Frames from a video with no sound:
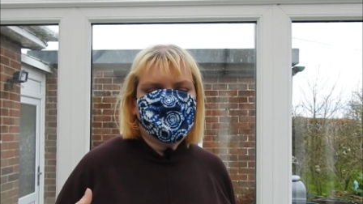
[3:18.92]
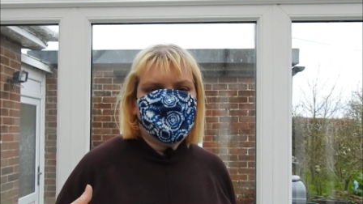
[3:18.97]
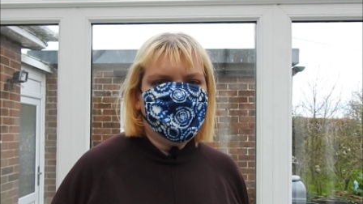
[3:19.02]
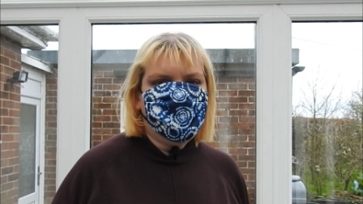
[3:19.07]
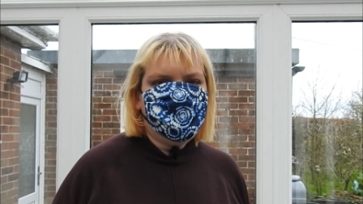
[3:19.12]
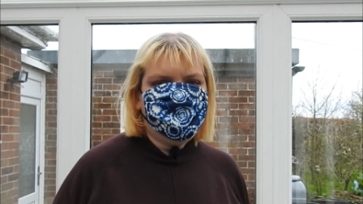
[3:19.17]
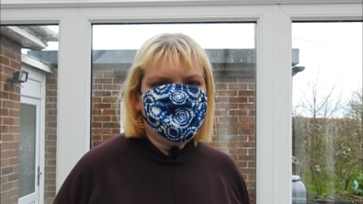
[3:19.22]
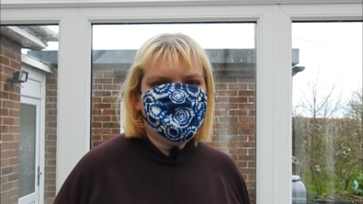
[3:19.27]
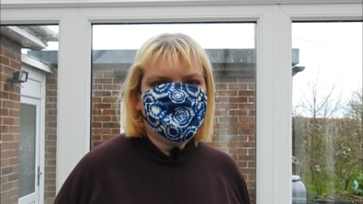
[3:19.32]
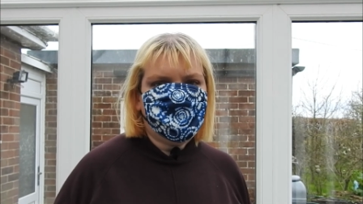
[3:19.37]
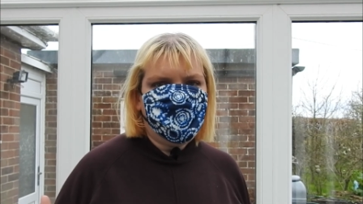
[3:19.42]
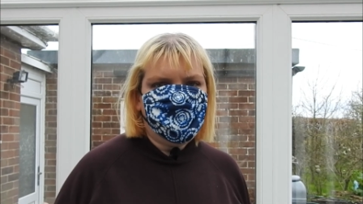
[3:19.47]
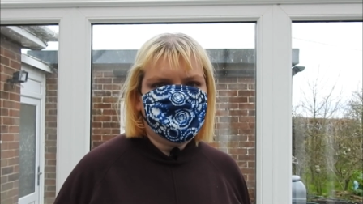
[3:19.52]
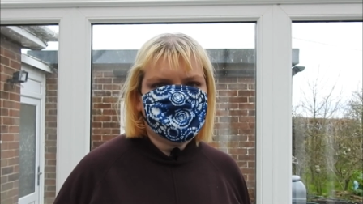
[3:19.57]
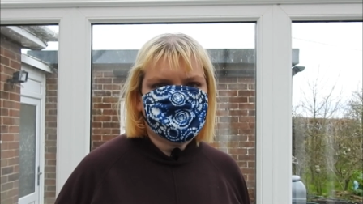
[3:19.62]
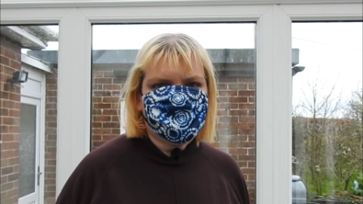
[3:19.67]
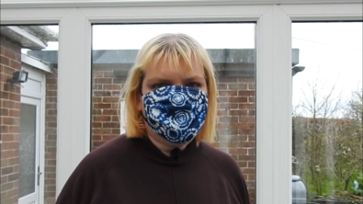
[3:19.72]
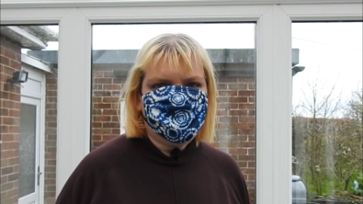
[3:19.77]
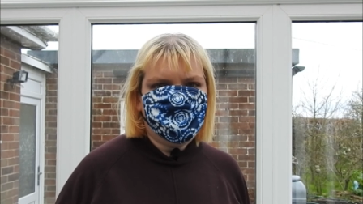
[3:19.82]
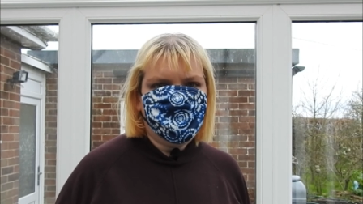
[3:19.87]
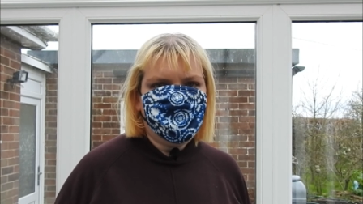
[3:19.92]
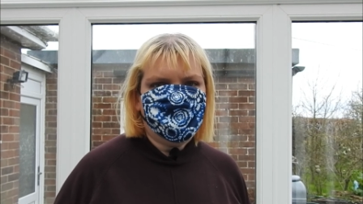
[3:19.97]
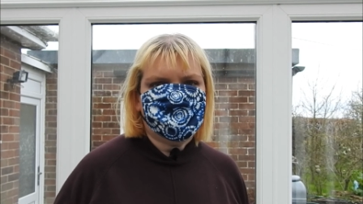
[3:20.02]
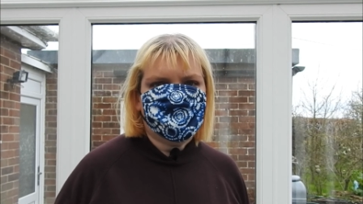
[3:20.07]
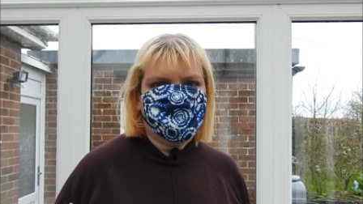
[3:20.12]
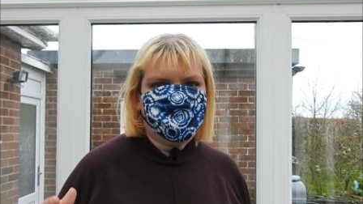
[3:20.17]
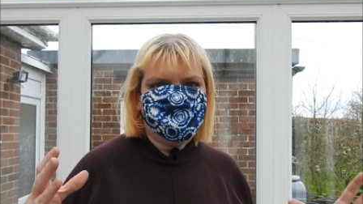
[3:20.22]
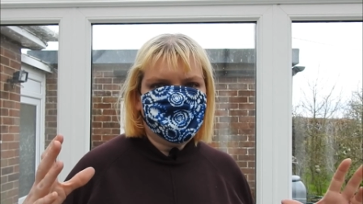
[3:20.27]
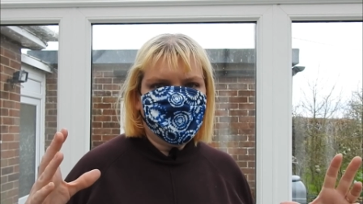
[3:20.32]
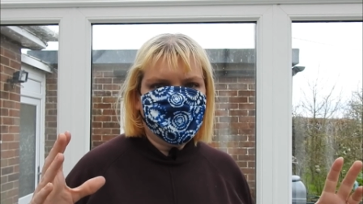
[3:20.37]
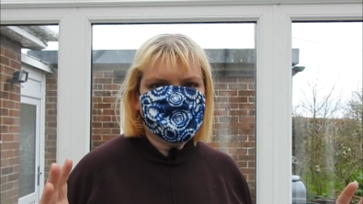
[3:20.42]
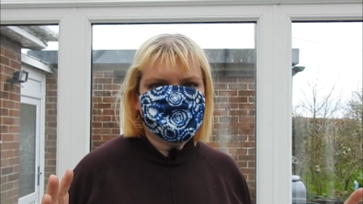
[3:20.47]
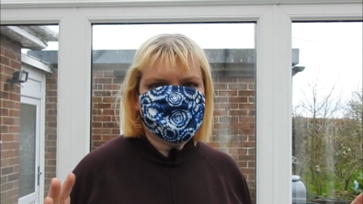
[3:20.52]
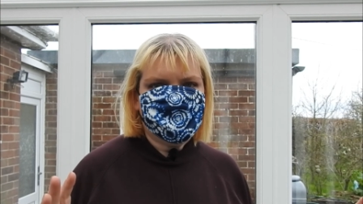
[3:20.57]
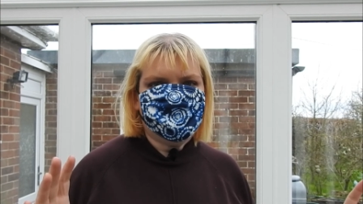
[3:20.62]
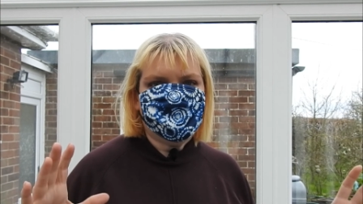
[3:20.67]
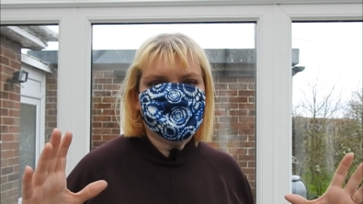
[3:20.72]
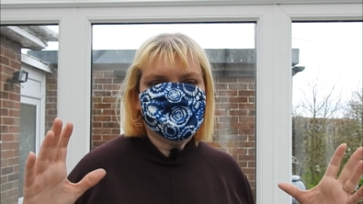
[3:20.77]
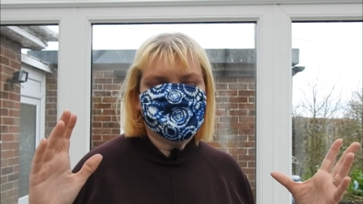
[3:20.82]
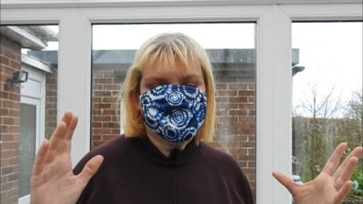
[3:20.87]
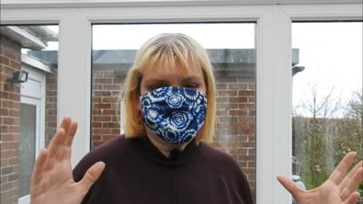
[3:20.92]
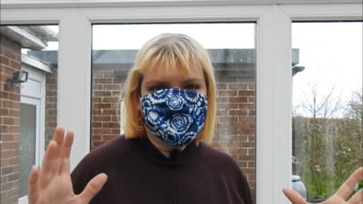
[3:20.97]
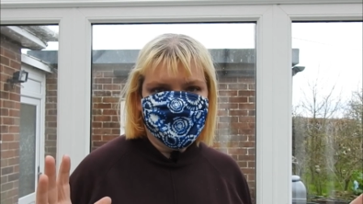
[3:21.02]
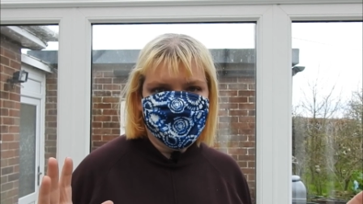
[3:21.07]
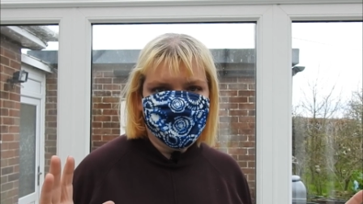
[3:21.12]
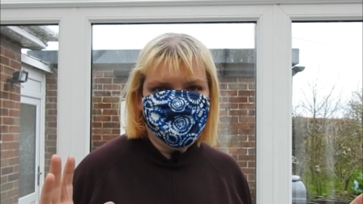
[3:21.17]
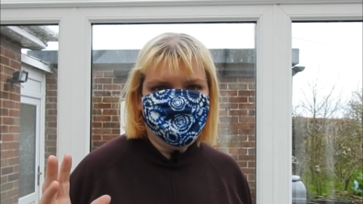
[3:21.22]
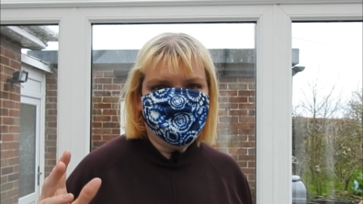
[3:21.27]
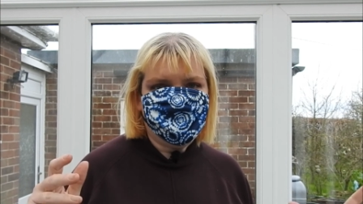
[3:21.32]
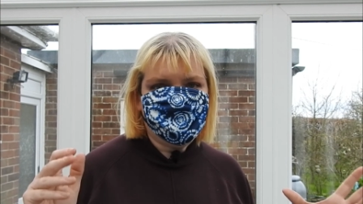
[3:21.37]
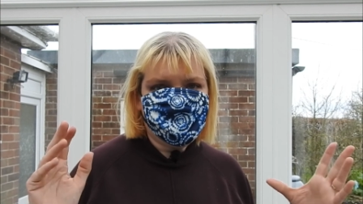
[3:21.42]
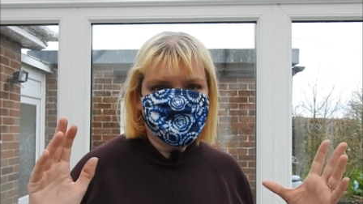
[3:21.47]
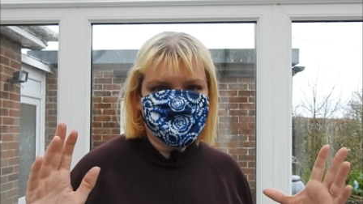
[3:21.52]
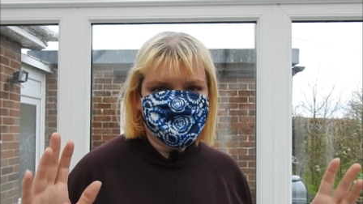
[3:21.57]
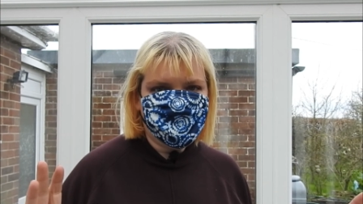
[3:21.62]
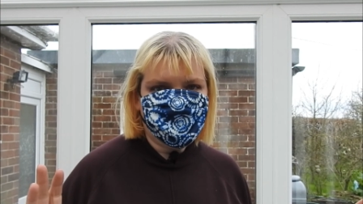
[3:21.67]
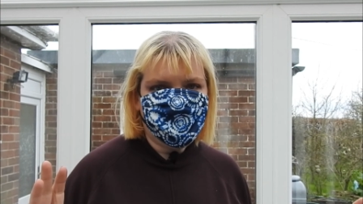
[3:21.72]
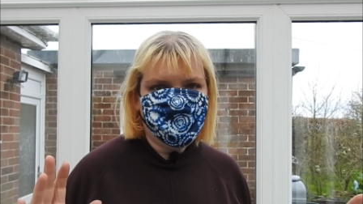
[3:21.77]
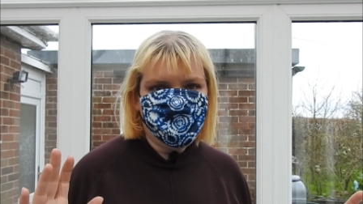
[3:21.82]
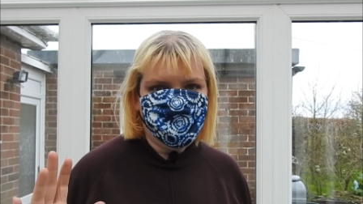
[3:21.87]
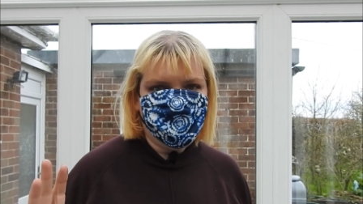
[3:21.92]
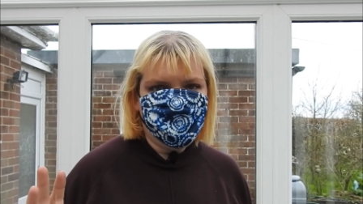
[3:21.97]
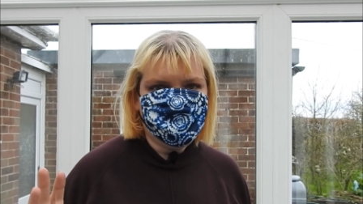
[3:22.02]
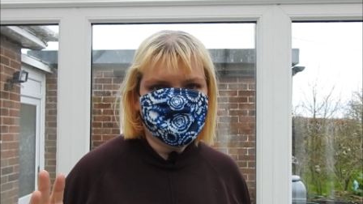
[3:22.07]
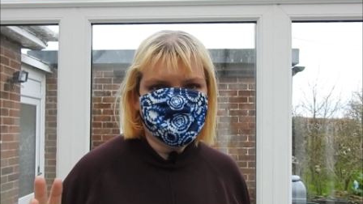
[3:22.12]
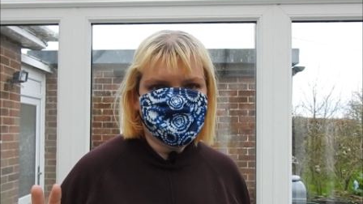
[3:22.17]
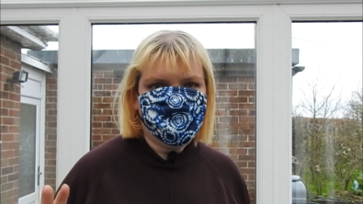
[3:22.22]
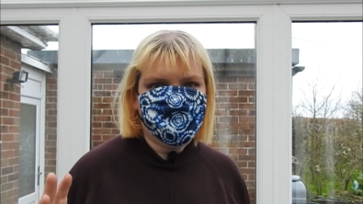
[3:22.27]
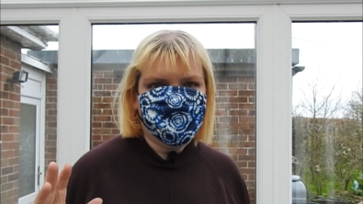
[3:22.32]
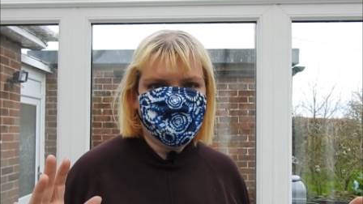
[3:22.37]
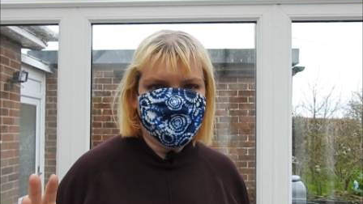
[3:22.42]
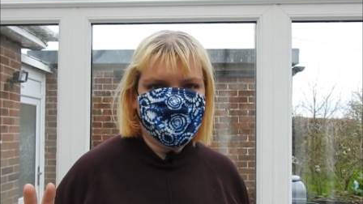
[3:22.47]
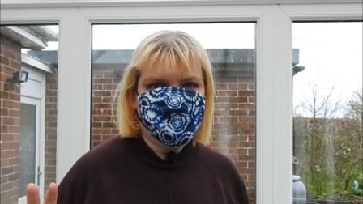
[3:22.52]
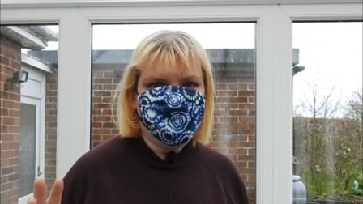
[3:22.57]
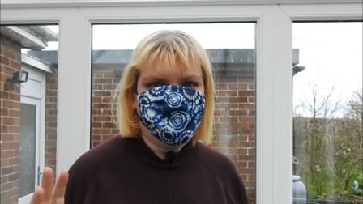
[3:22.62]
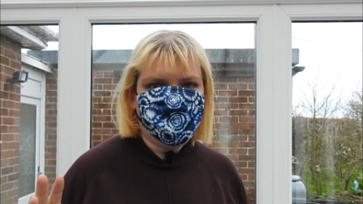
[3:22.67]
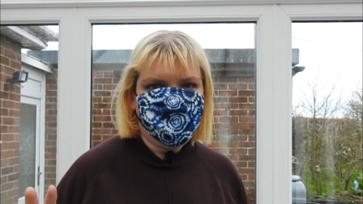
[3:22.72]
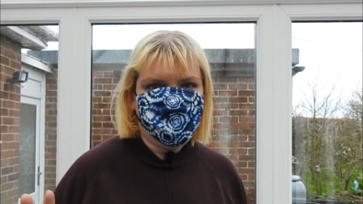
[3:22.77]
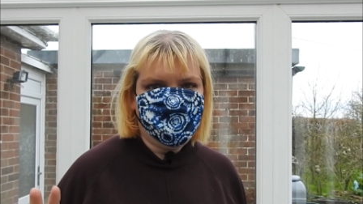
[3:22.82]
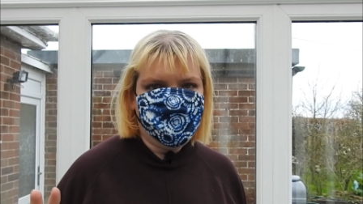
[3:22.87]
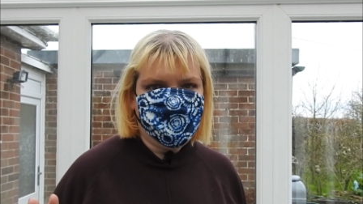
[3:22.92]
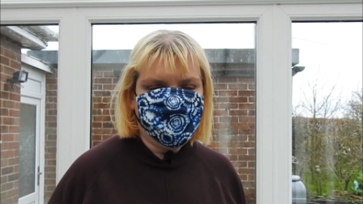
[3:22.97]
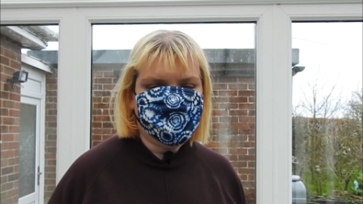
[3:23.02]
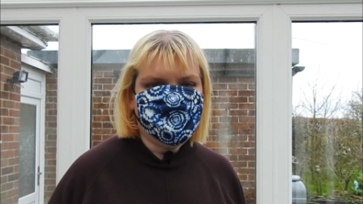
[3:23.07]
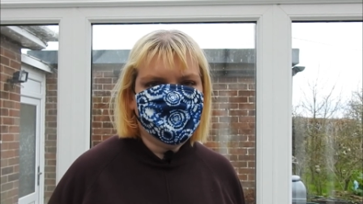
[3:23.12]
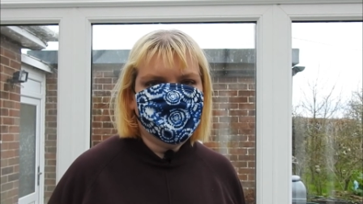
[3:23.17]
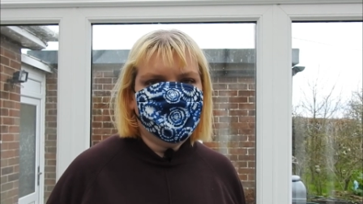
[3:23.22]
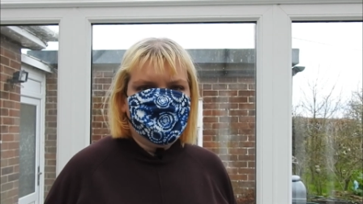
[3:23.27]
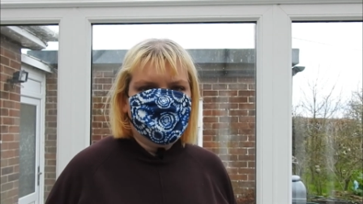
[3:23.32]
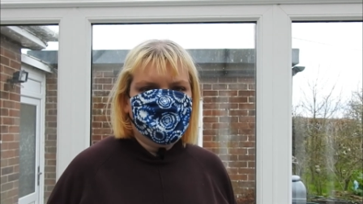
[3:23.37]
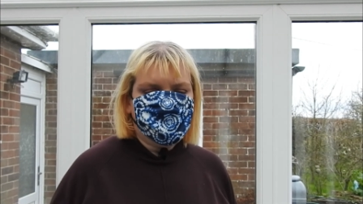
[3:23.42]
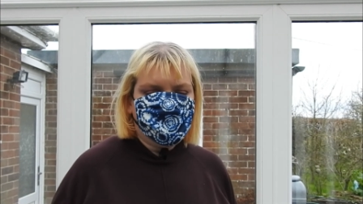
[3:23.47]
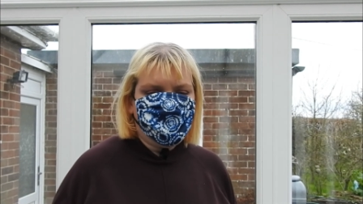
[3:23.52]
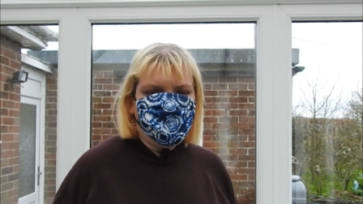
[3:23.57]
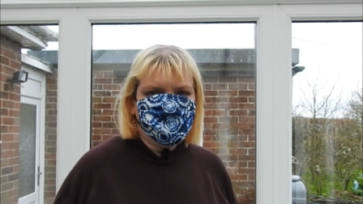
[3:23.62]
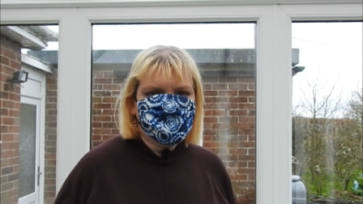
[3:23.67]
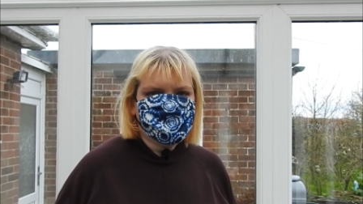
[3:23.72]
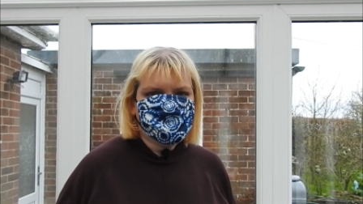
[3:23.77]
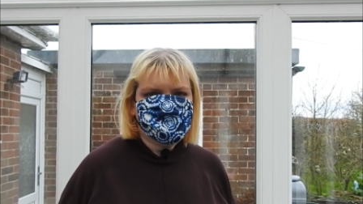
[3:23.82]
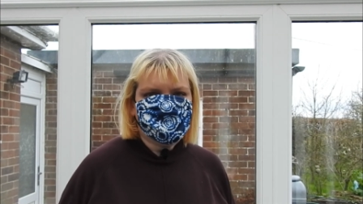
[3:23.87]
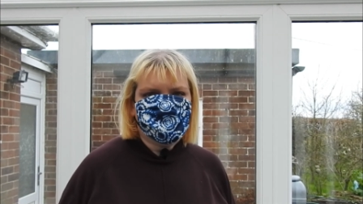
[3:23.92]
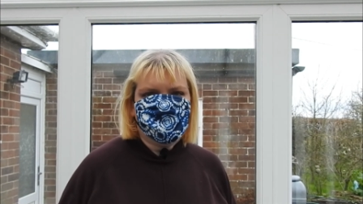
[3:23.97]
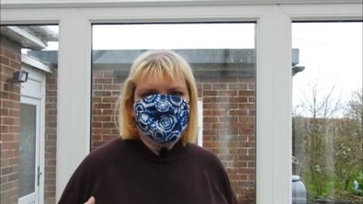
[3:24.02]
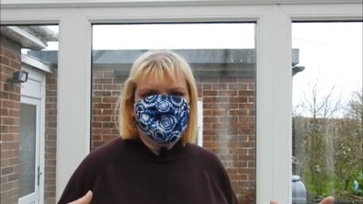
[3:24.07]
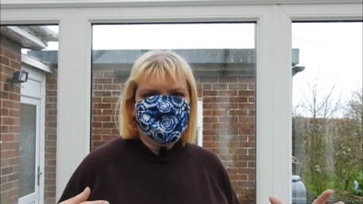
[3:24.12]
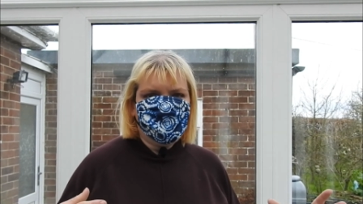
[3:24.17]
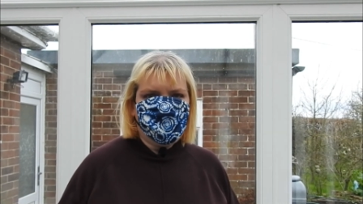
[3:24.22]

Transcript: If you can't afford the massive safe chinchilla wheels you can get online that cost,